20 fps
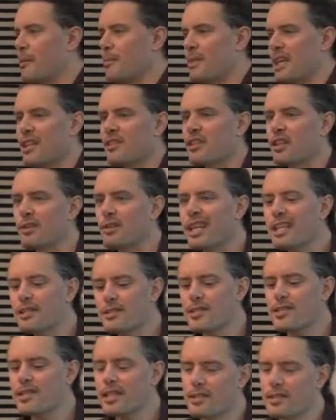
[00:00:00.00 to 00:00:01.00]
in the late
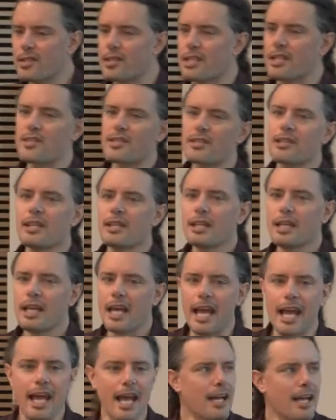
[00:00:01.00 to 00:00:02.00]
60s.
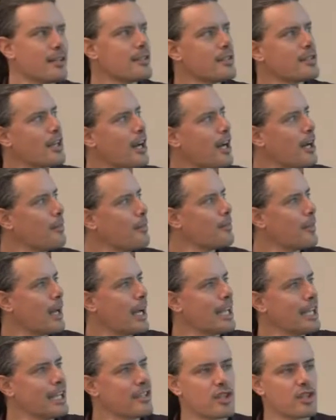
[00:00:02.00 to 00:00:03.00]
And
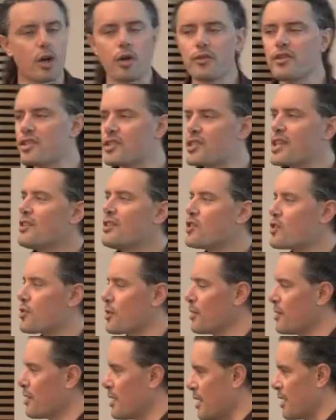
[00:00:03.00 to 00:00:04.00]
it's called the
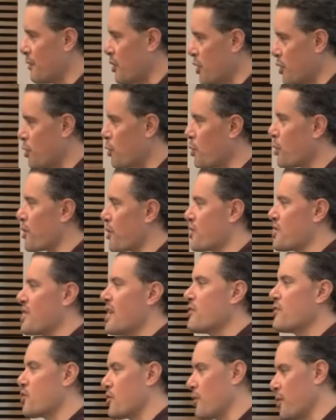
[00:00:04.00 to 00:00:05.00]
Senster. And if you Google the
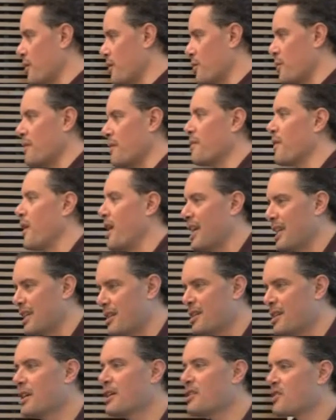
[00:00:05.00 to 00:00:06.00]
Senster, you can
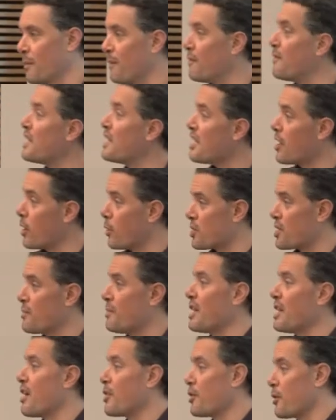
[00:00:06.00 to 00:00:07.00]
find some videos have
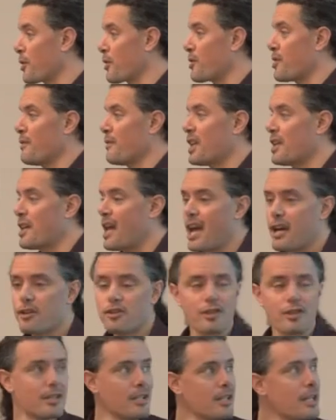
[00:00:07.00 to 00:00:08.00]
been unearthed of it in
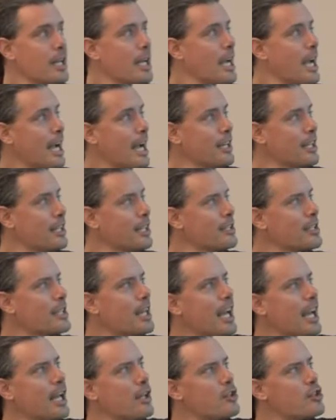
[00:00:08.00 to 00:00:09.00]
action. And it
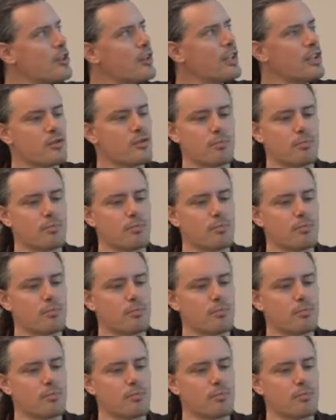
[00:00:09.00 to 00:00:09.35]
engaged in these